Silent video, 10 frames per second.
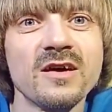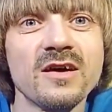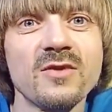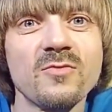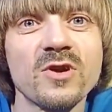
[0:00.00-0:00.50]

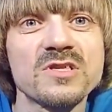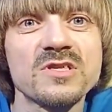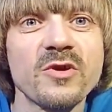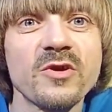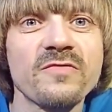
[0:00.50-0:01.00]
What are some of
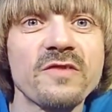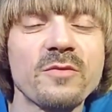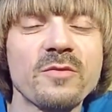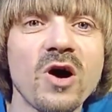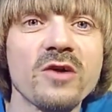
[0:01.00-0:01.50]
your
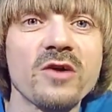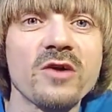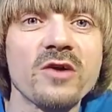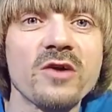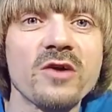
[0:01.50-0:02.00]
favorite
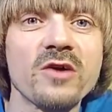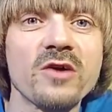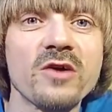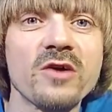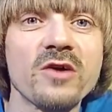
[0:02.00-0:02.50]
modern day
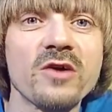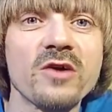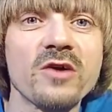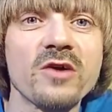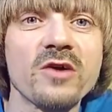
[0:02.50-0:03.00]
bands?
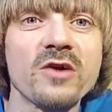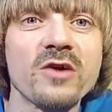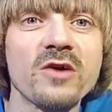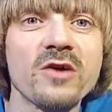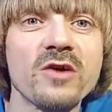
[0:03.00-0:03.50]
Well,
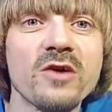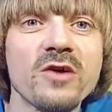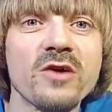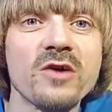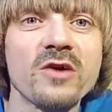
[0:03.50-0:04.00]

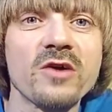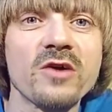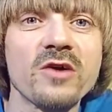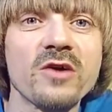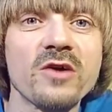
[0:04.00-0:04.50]
I
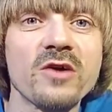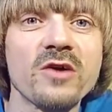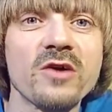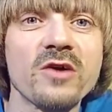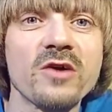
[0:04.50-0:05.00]
mean, I don't
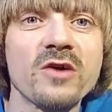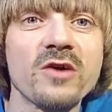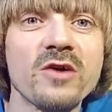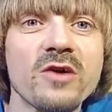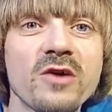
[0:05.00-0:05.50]
listen to a
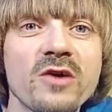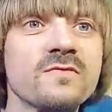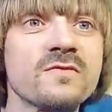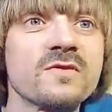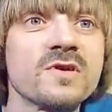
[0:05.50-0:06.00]
lot of
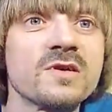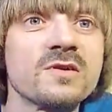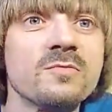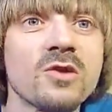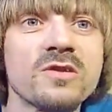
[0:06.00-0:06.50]

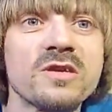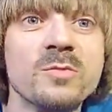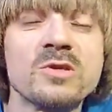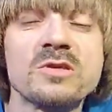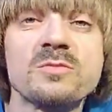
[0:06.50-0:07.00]
modern day
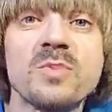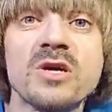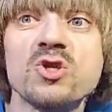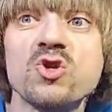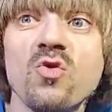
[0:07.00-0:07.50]
music by
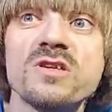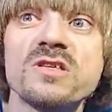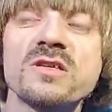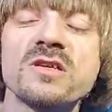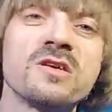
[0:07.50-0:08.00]

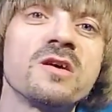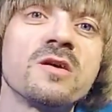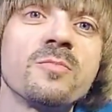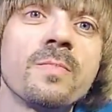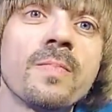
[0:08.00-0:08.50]
choice,
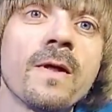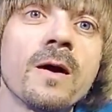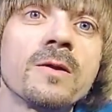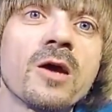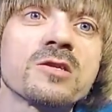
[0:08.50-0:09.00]

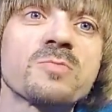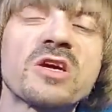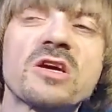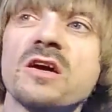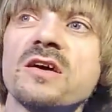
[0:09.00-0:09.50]
not
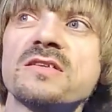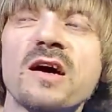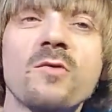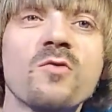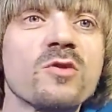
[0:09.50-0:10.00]
because
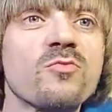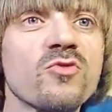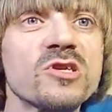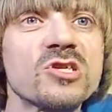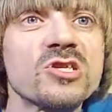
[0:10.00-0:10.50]
I wouldn't
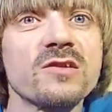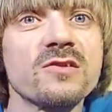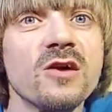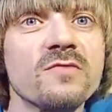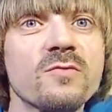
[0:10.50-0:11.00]
appreciate a
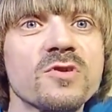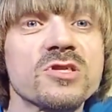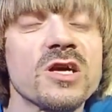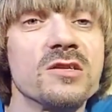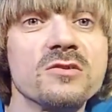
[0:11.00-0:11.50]
lot of it,
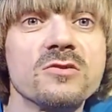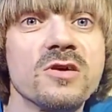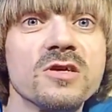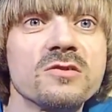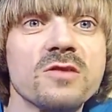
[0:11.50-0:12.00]
which I do.
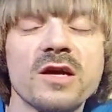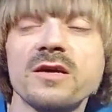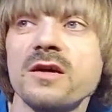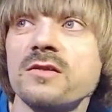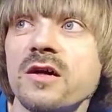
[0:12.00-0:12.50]
I do
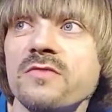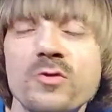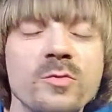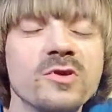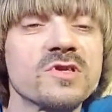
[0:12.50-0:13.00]
like a lot of
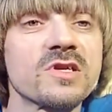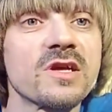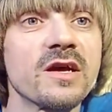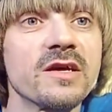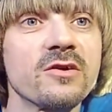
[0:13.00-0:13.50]
new music
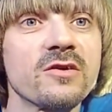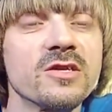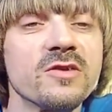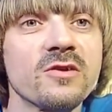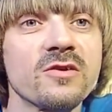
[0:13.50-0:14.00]
that I hear, and I
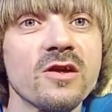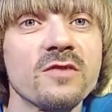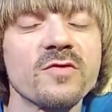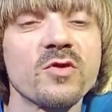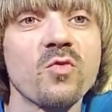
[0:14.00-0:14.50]
do hear a lot
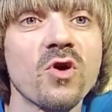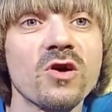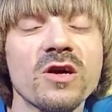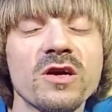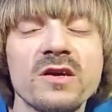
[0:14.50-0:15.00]
of it at work.